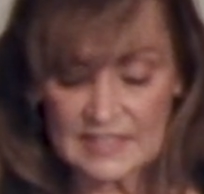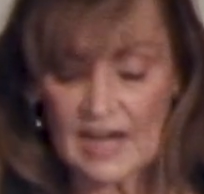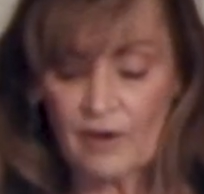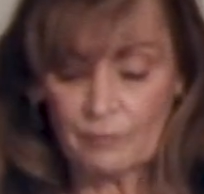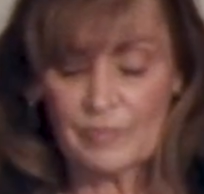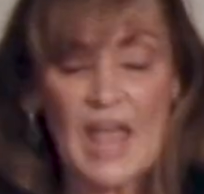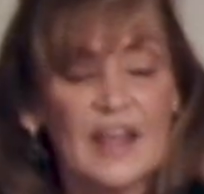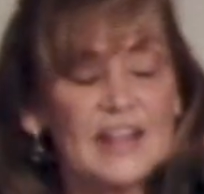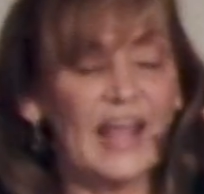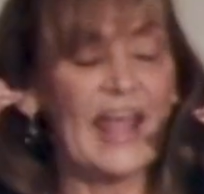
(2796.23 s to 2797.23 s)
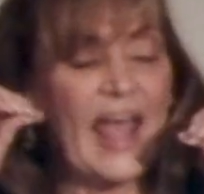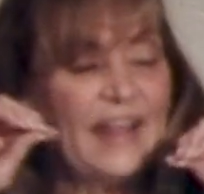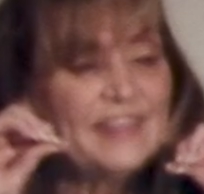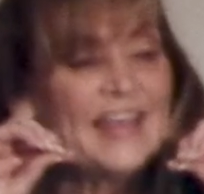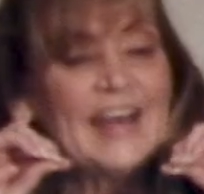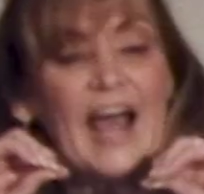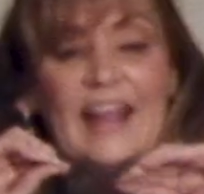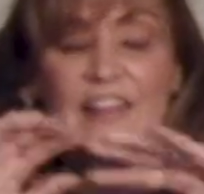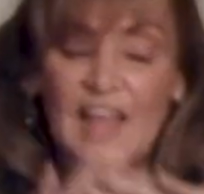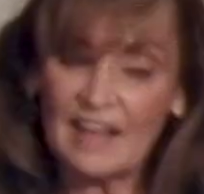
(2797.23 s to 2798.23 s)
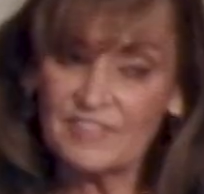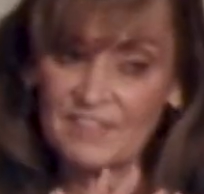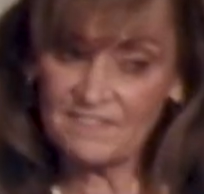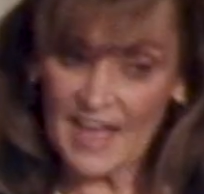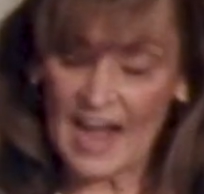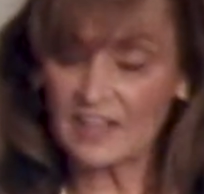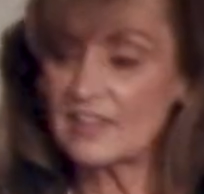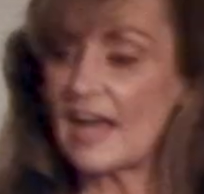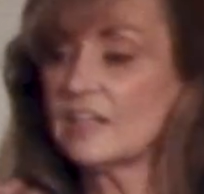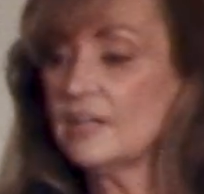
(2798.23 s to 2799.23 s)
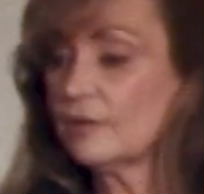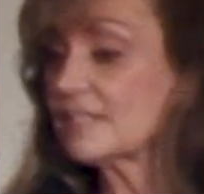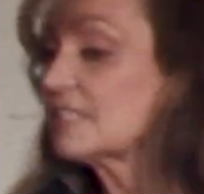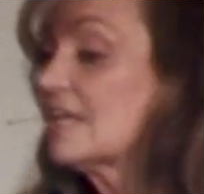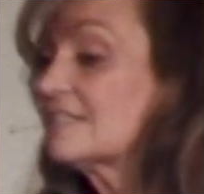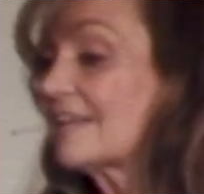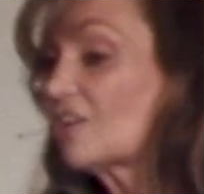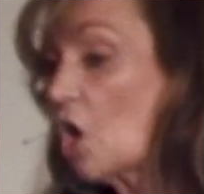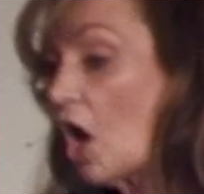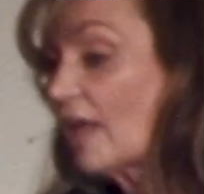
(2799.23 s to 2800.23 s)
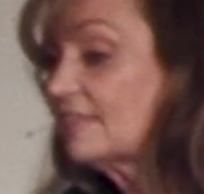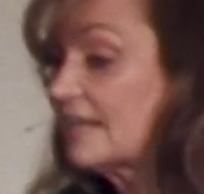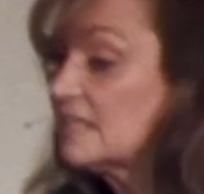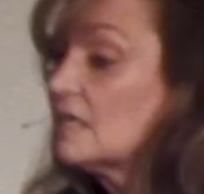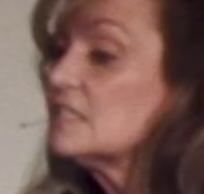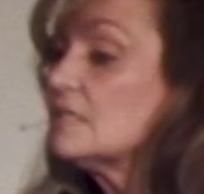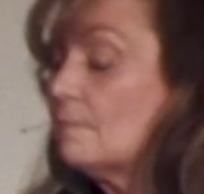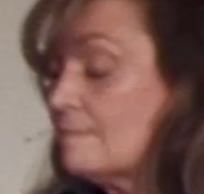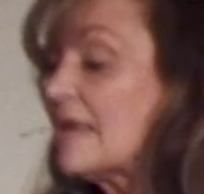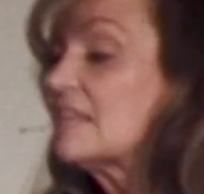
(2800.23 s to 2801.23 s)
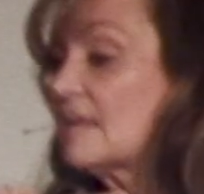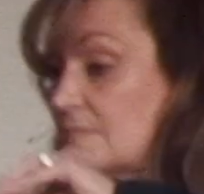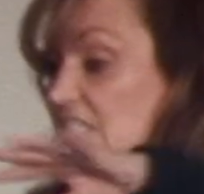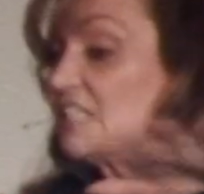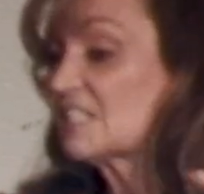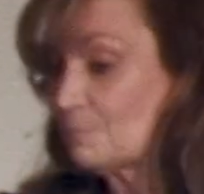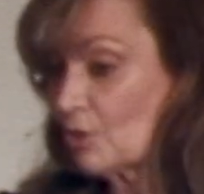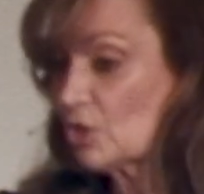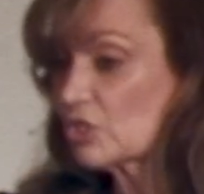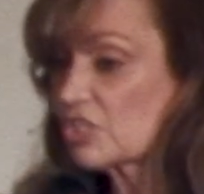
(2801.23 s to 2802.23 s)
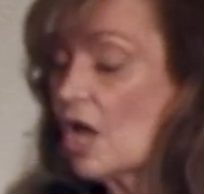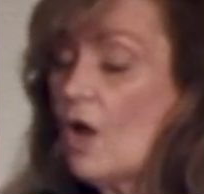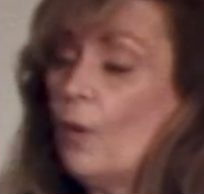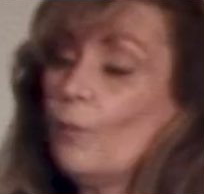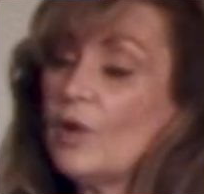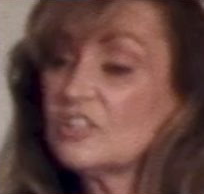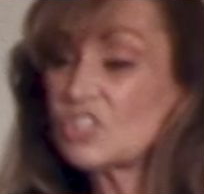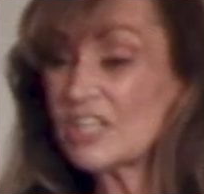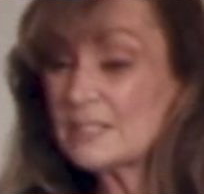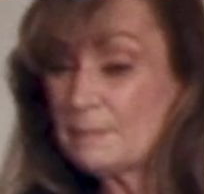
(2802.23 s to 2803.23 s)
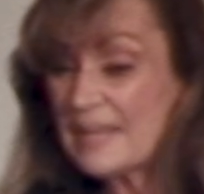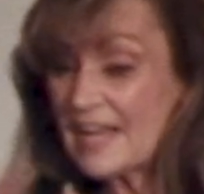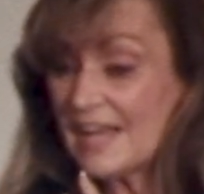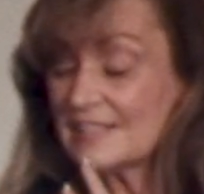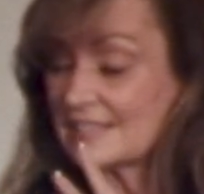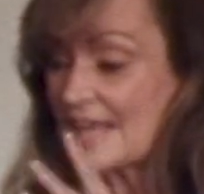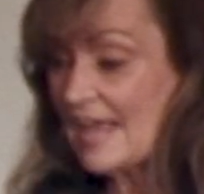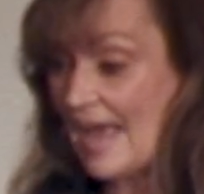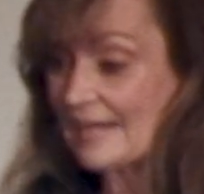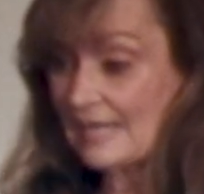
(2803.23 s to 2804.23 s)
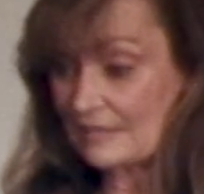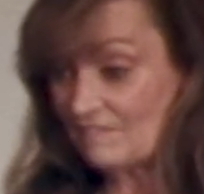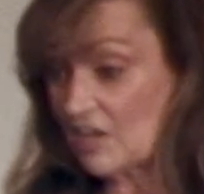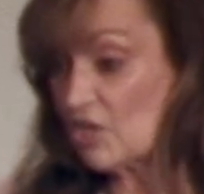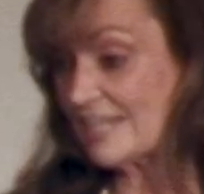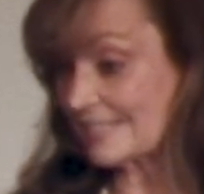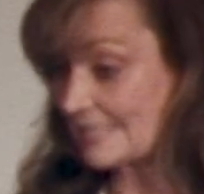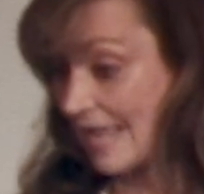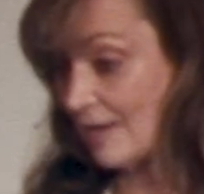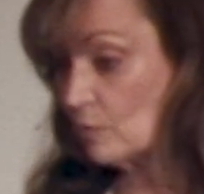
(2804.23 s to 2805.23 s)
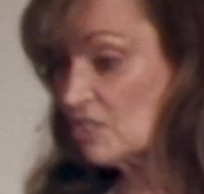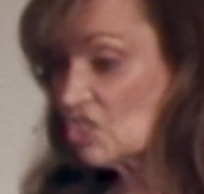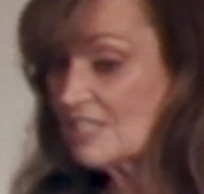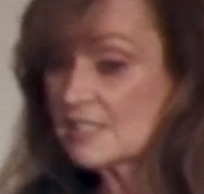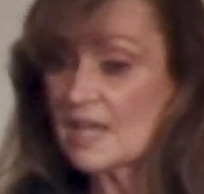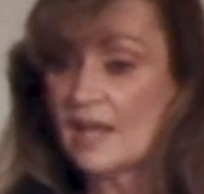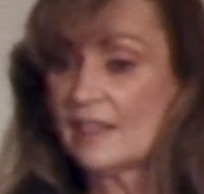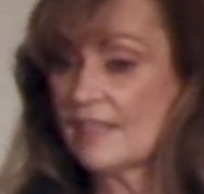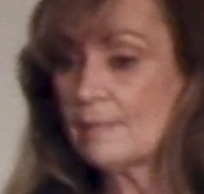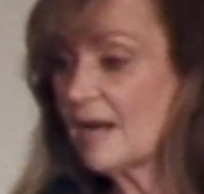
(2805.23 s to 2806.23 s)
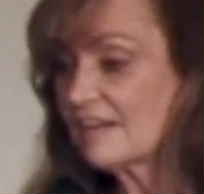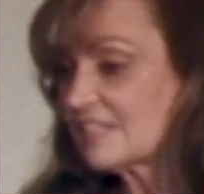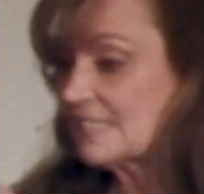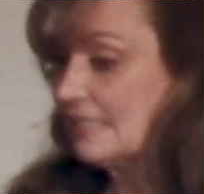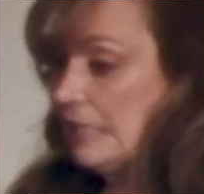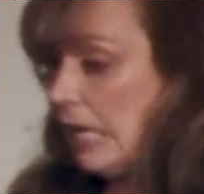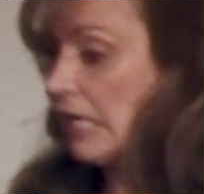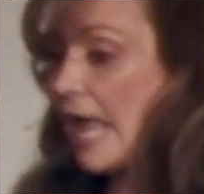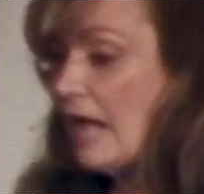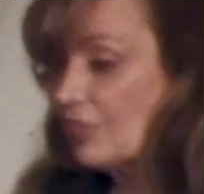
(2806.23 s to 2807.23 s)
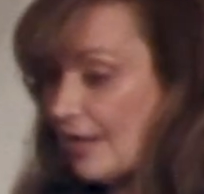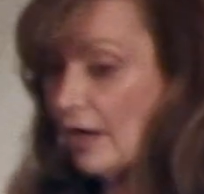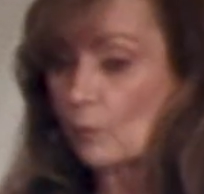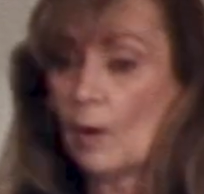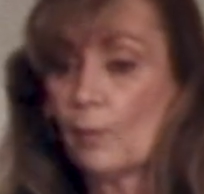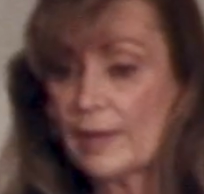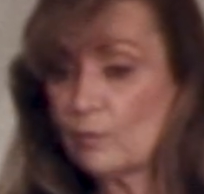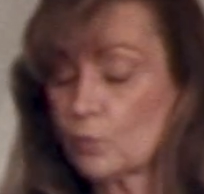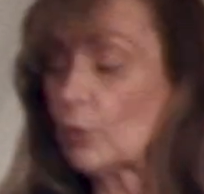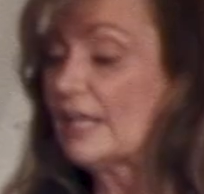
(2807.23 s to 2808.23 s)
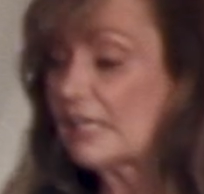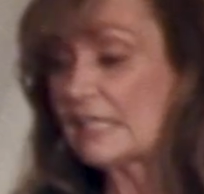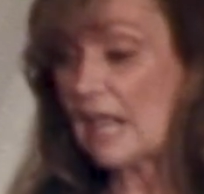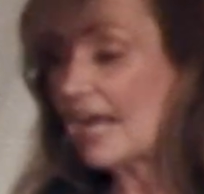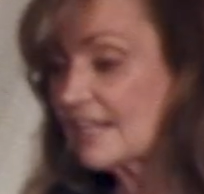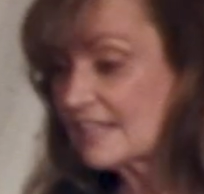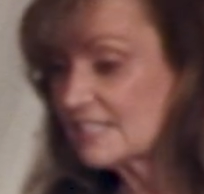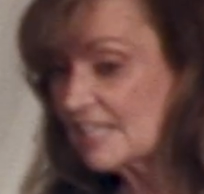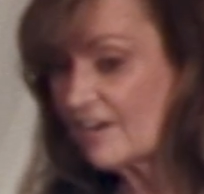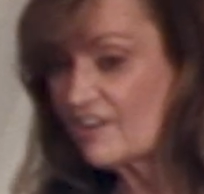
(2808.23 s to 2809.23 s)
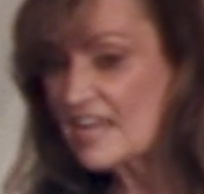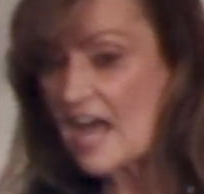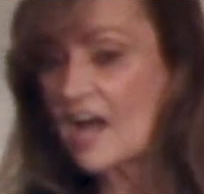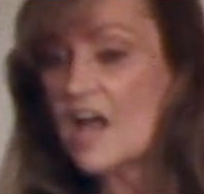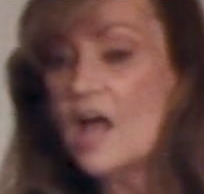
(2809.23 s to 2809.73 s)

Oh, and then I love the fact that, you know, it says that God then made them disperse. Well, just because they had various languages, they might have still hung out there. Well, we really like this area.